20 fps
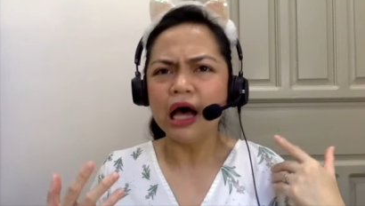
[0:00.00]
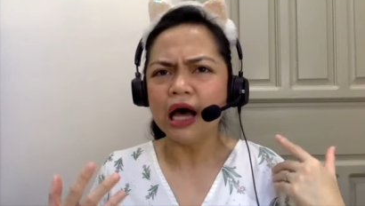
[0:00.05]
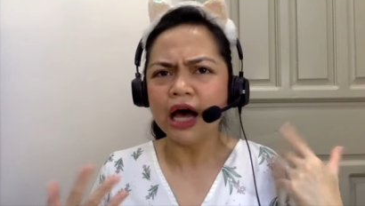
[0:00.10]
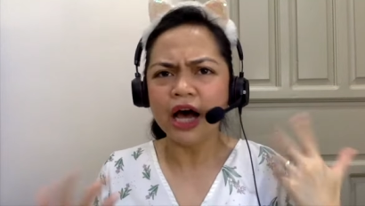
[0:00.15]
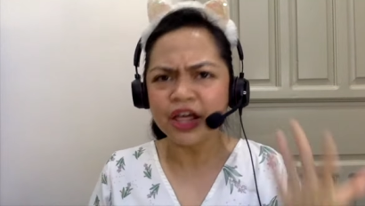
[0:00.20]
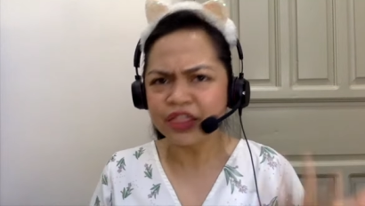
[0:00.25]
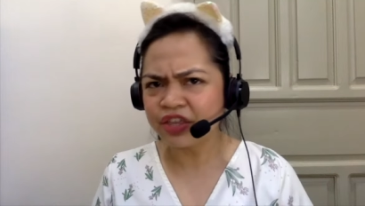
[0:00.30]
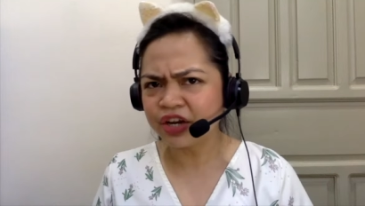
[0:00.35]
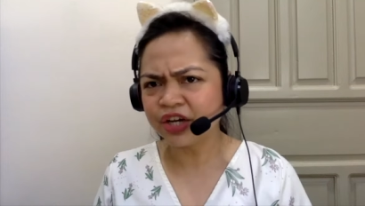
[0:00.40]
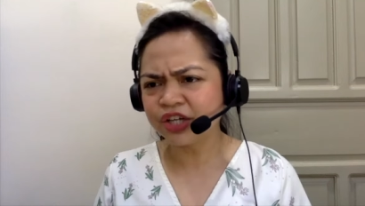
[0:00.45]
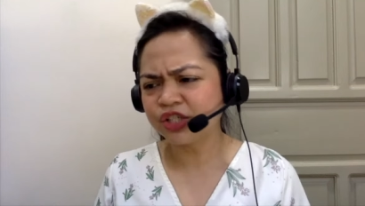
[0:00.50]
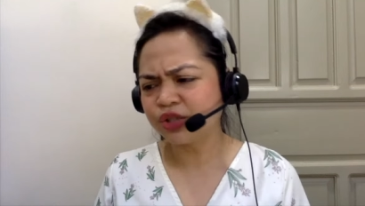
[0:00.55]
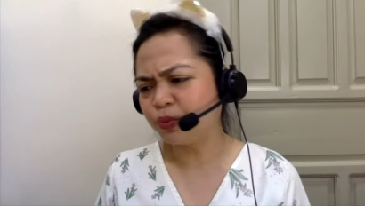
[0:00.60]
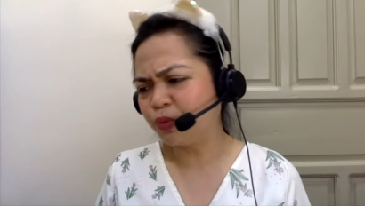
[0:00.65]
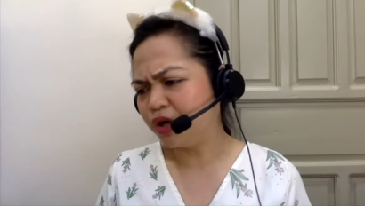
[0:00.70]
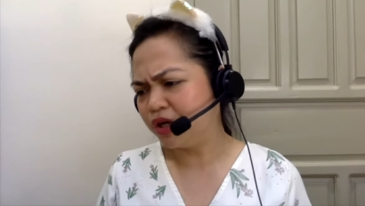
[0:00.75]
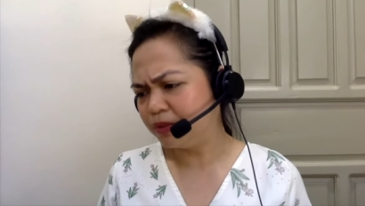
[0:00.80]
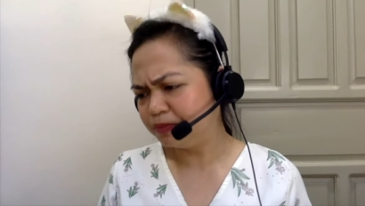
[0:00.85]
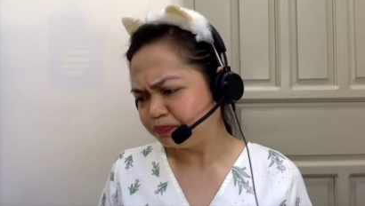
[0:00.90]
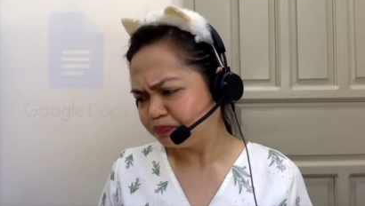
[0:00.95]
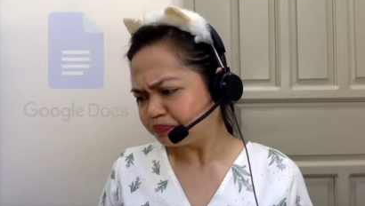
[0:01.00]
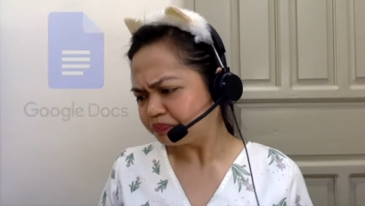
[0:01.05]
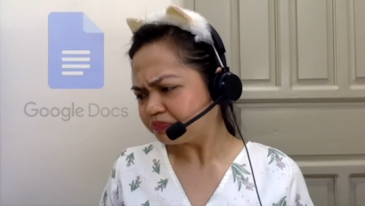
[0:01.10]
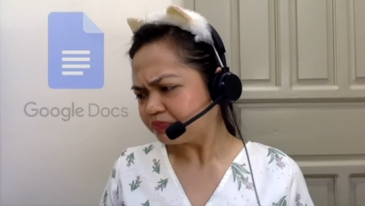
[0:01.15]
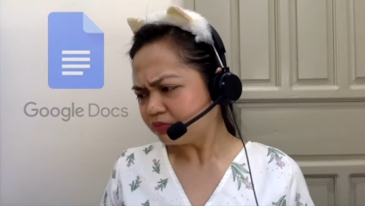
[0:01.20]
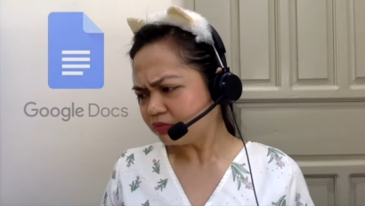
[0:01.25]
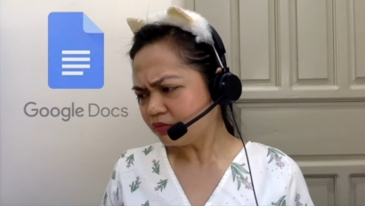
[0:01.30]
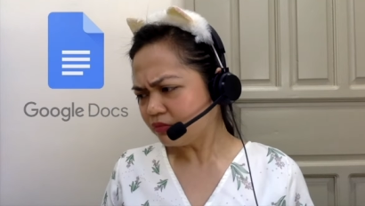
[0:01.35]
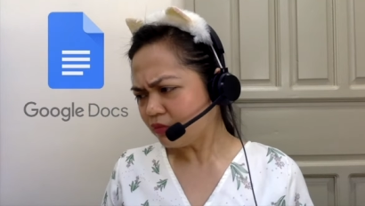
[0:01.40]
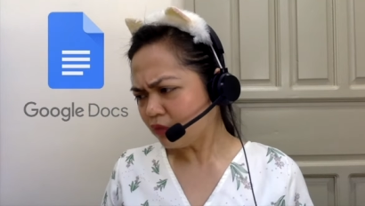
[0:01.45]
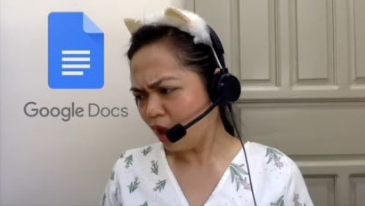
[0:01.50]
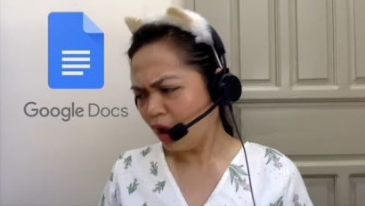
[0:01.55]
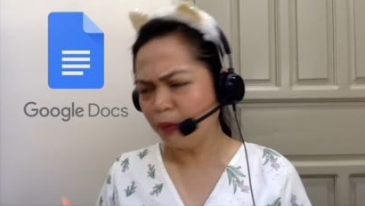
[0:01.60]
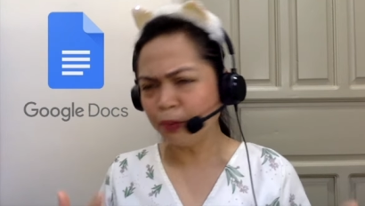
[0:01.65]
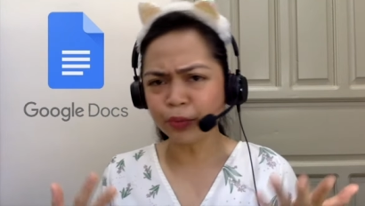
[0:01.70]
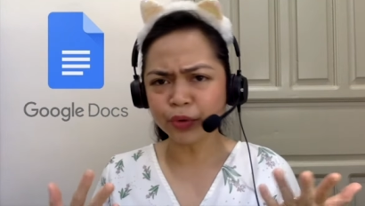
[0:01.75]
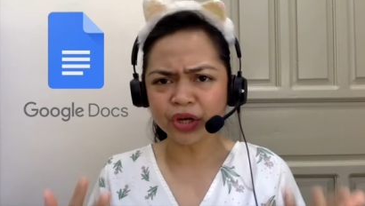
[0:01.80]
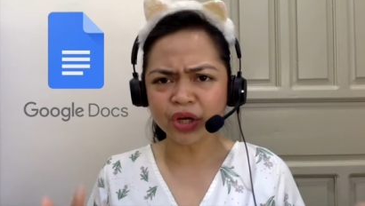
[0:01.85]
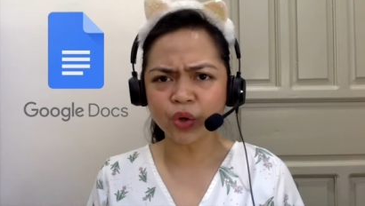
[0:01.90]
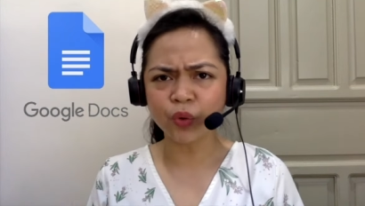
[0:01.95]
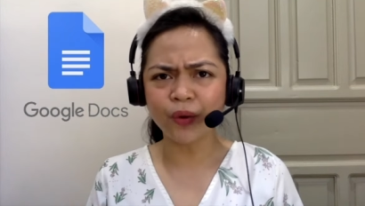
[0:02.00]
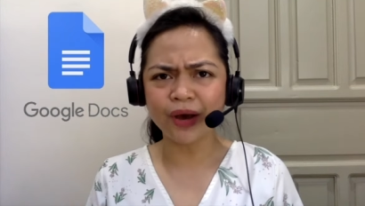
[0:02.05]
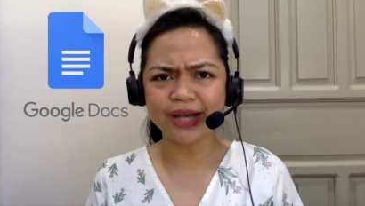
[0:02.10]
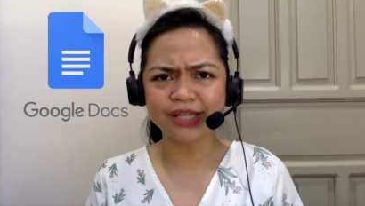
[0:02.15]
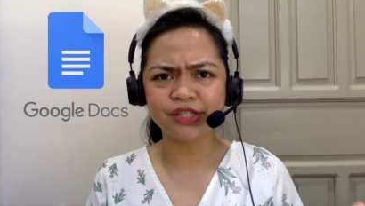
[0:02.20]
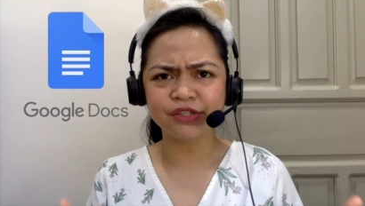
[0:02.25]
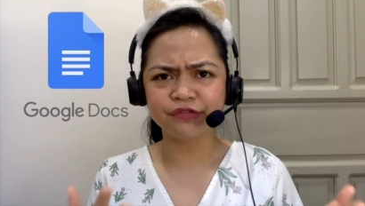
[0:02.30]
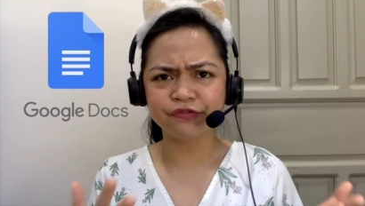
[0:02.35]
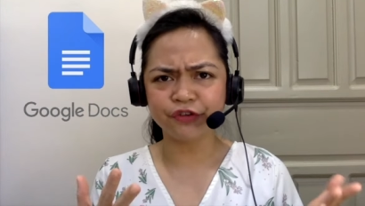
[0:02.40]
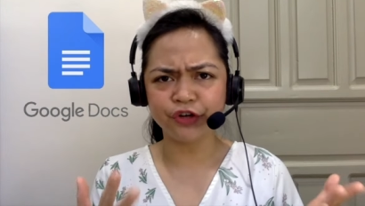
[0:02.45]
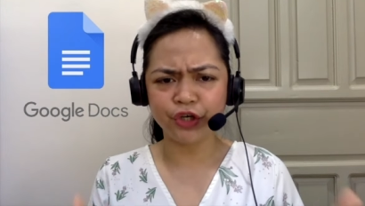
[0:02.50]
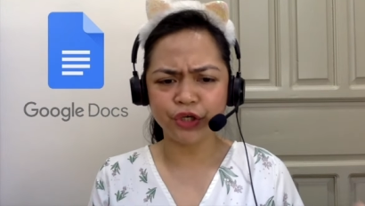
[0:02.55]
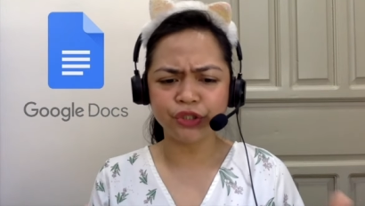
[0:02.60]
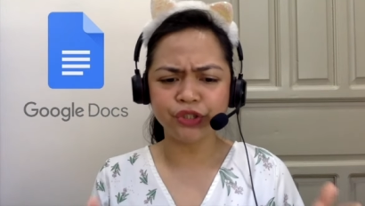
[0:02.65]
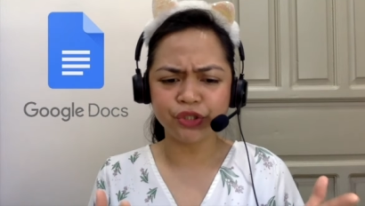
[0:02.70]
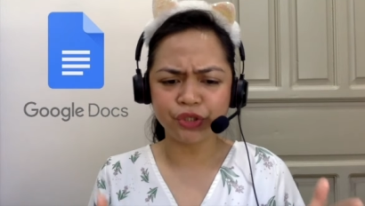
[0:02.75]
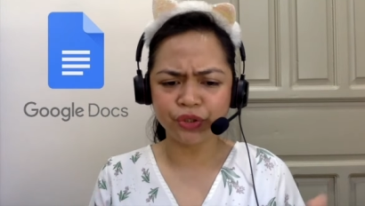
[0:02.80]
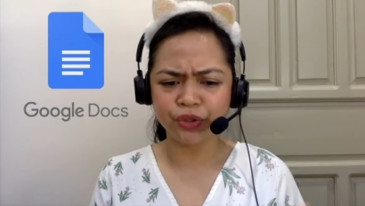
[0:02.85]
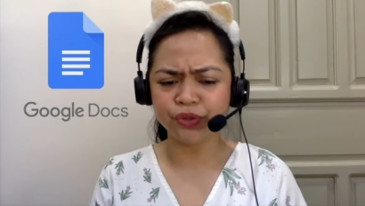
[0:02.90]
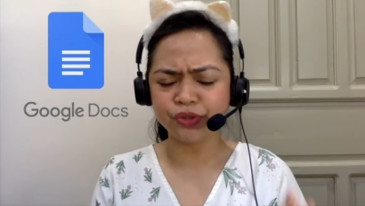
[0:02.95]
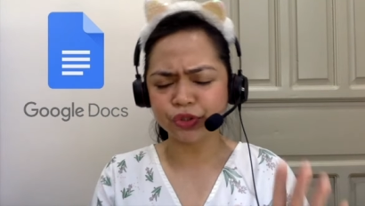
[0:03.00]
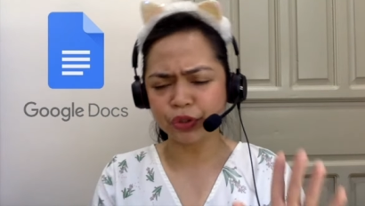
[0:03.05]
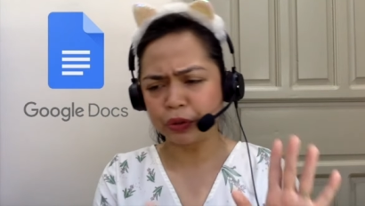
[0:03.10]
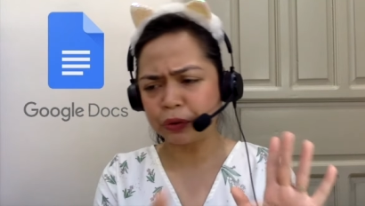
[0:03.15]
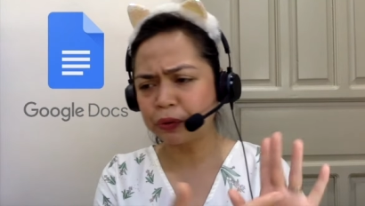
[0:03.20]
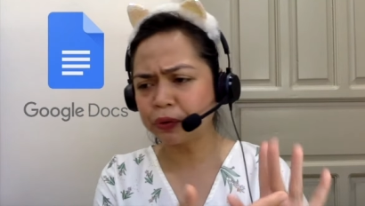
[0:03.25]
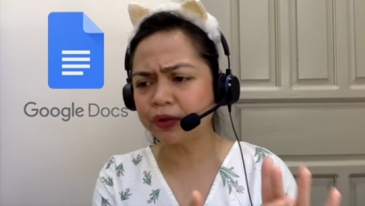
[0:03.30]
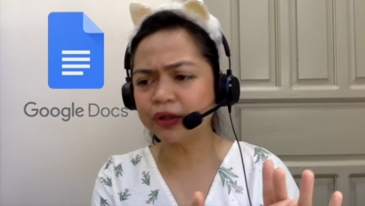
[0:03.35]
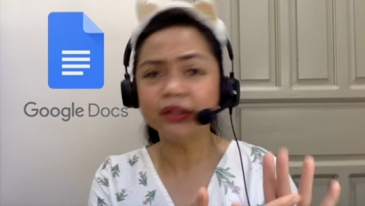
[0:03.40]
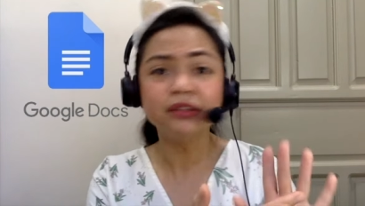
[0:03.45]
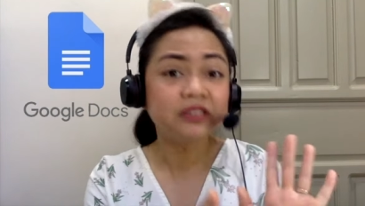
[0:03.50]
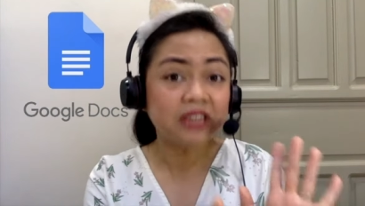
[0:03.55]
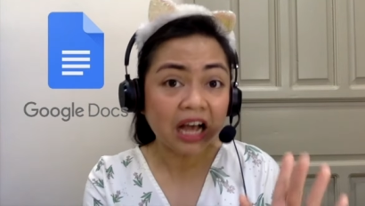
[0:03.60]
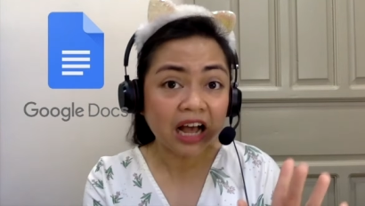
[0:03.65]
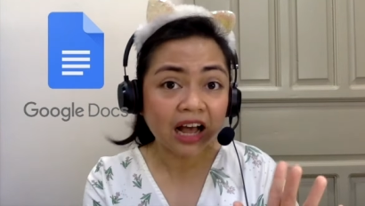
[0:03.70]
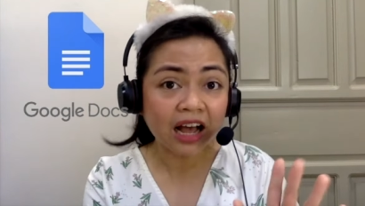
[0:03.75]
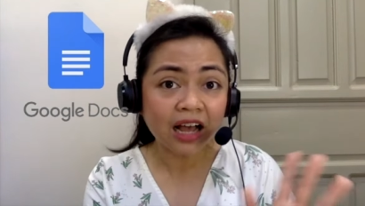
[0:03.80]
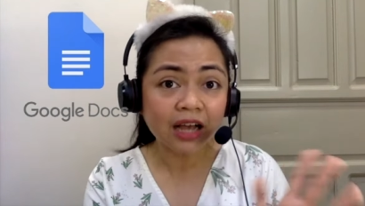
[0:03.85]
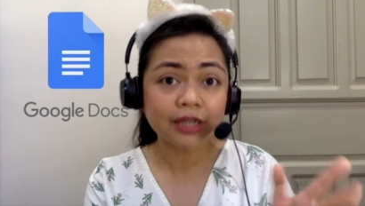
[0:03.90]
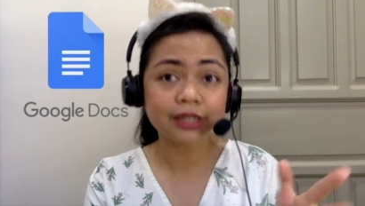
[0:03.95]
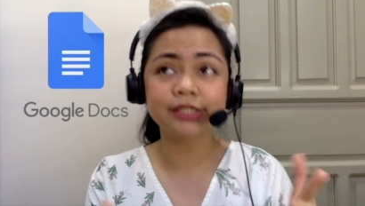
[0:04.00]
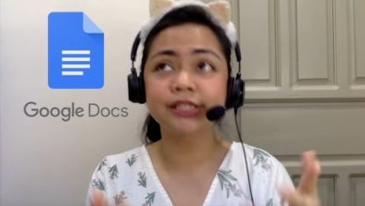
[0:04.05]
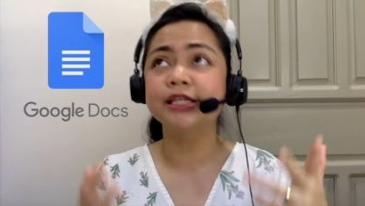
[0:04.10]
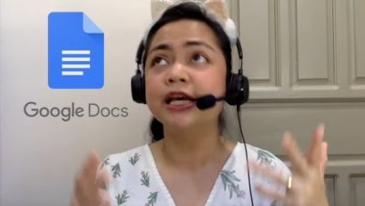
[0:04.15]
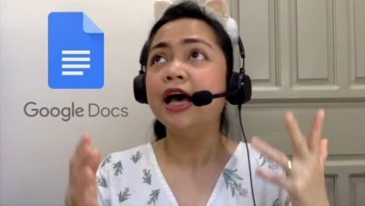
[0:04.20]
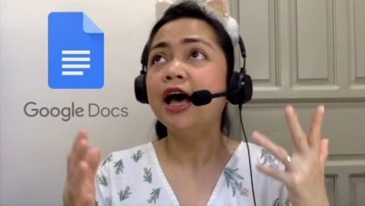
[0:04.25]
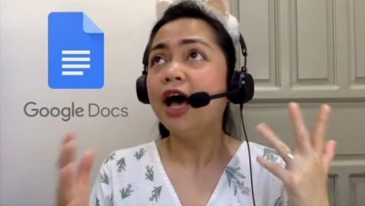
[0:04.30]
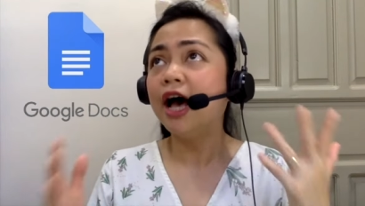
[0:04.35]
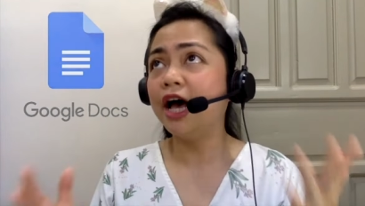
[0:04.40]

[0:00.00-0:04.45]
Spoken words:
others would request for you to use Google Docs.